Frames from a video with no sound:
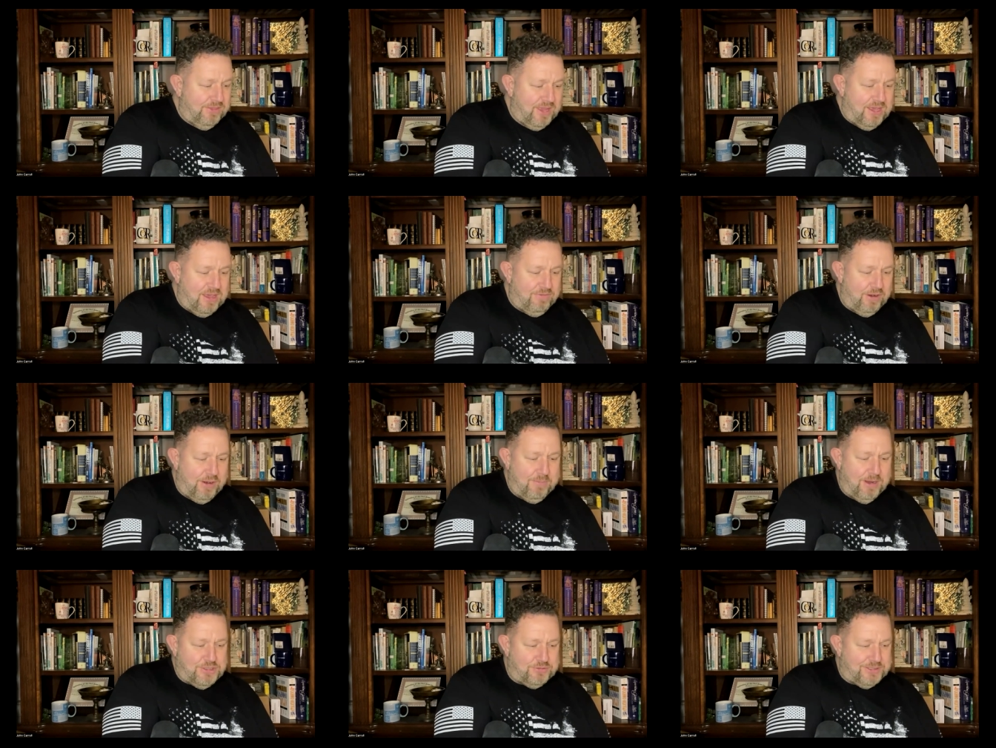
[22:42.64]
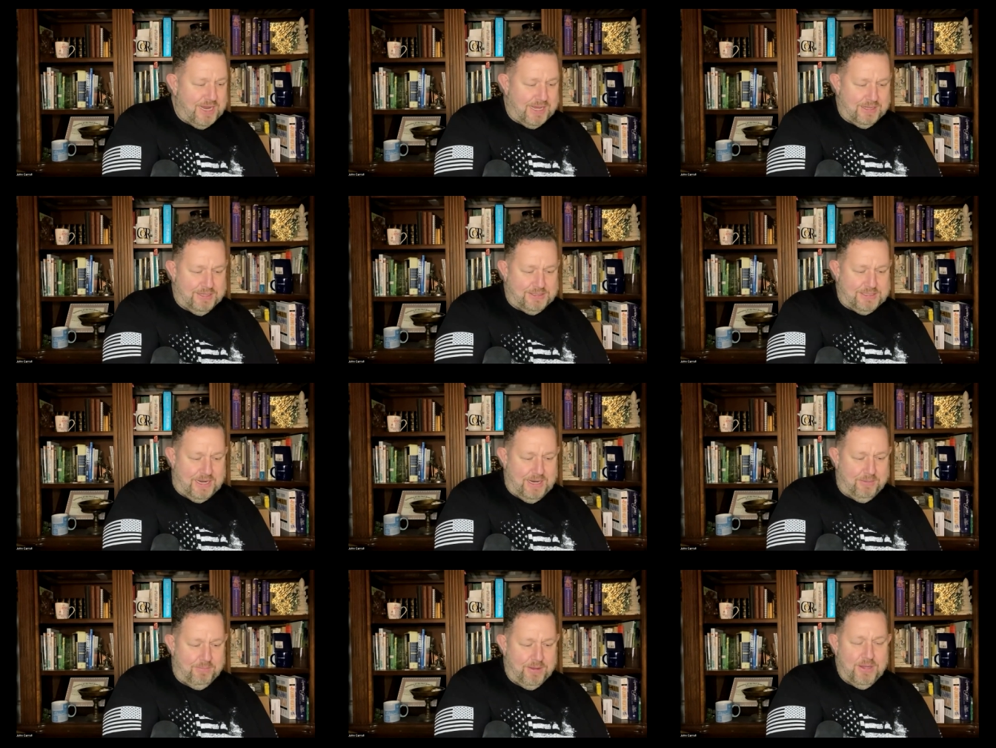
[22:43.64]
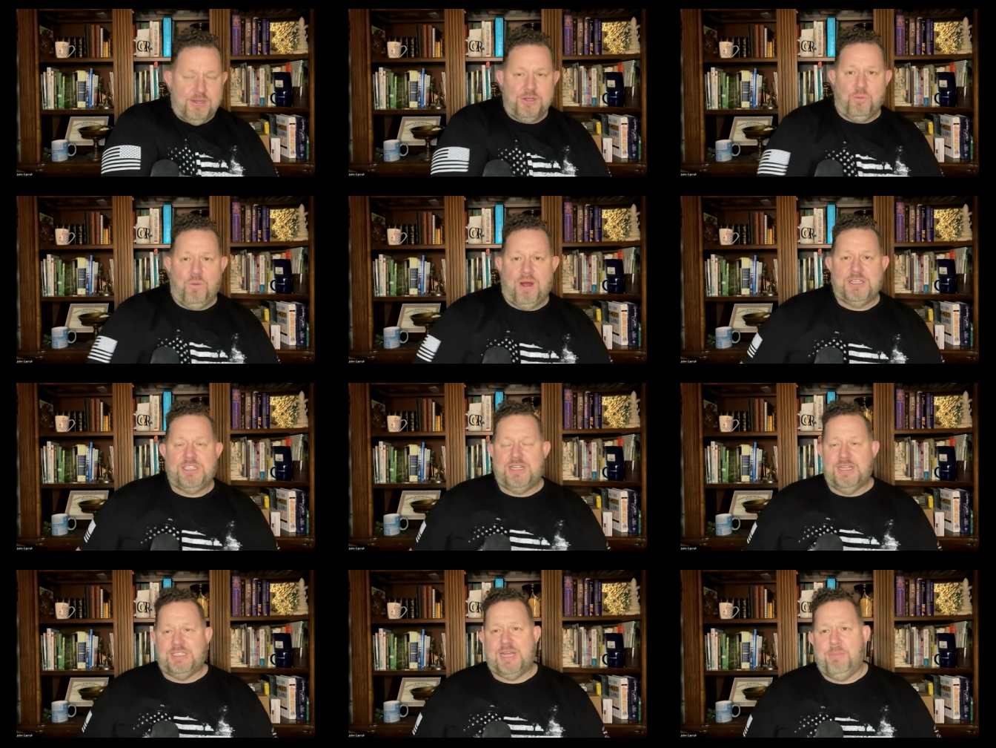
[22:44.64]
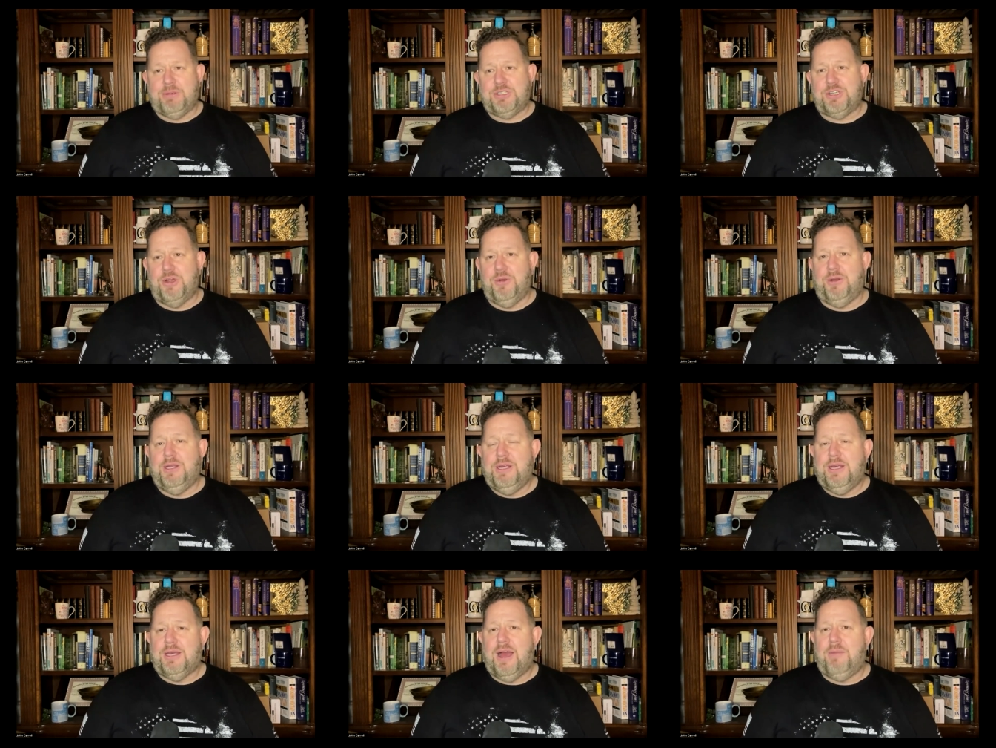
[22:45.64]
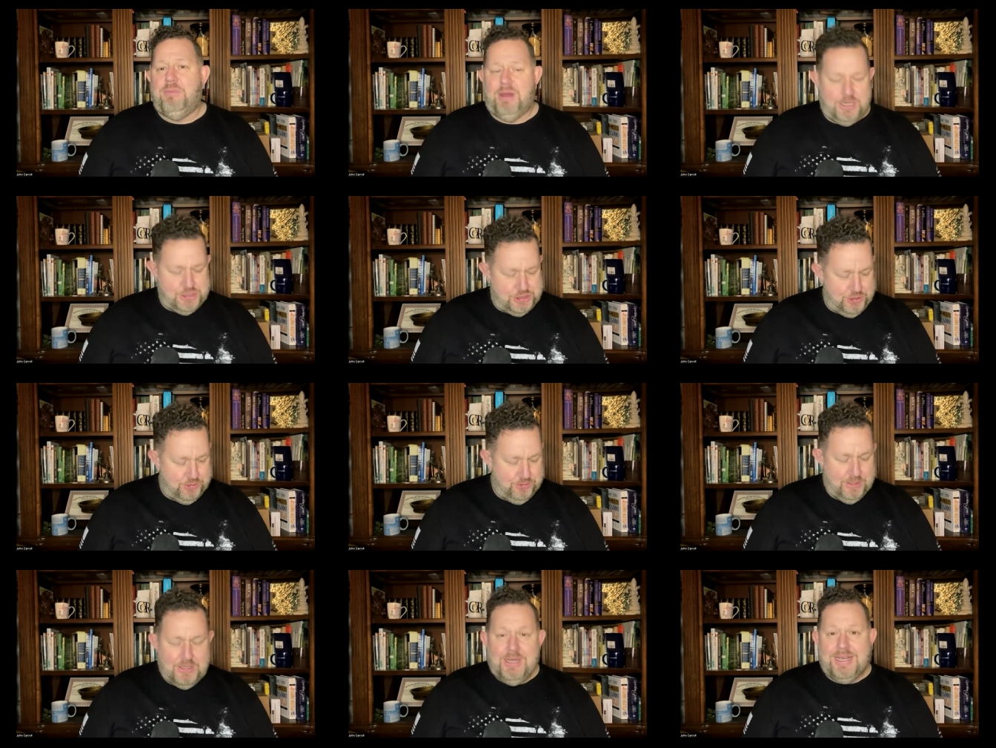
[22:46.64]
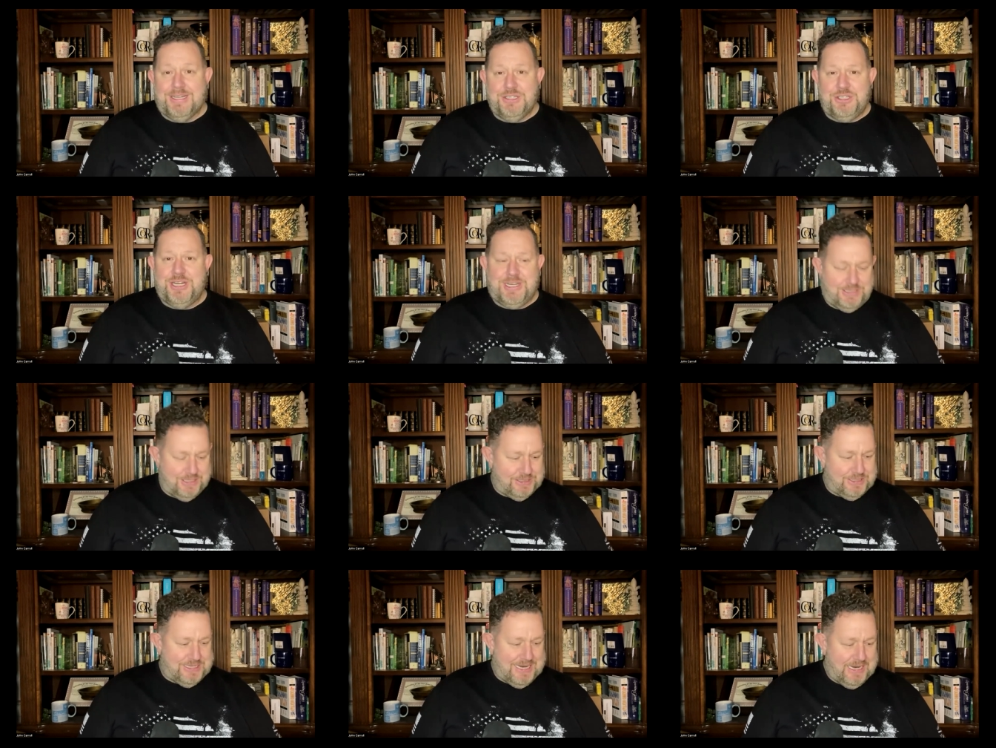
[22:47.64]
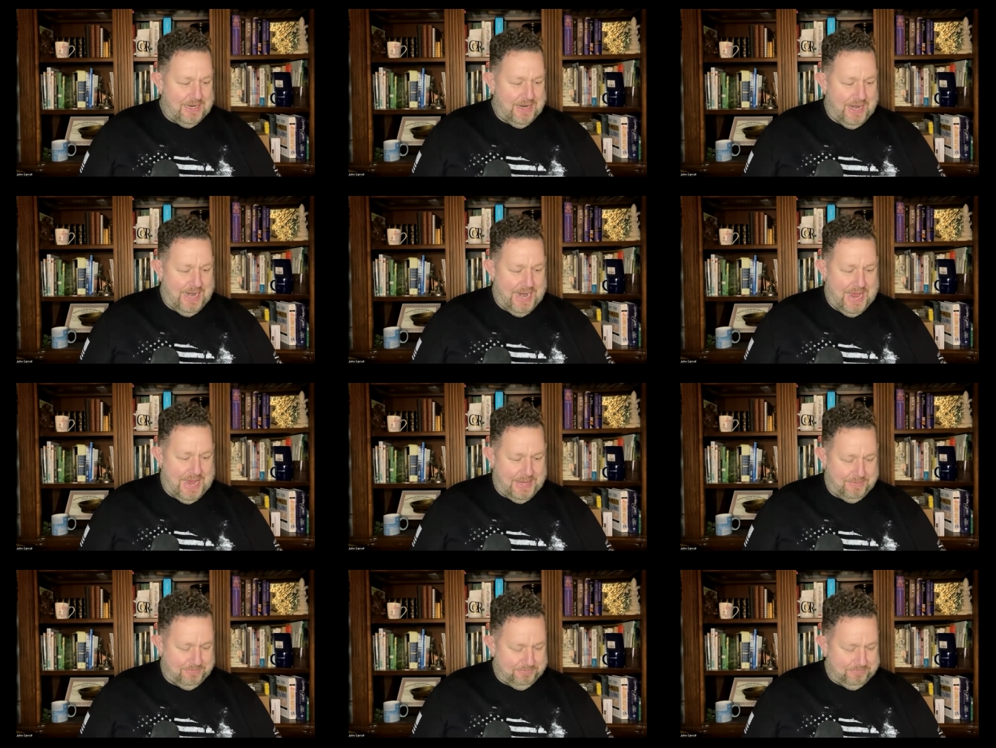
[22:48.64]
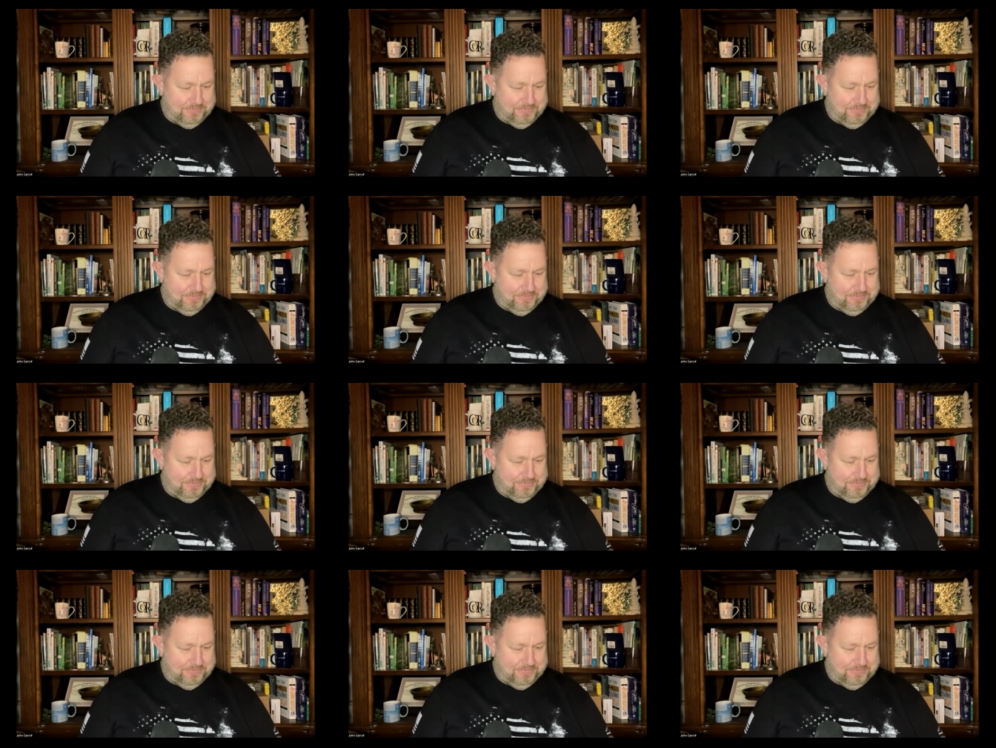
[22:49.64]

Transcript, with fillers: Thank you very much for taking the time to watch this episode. God bless you in Jesus' name.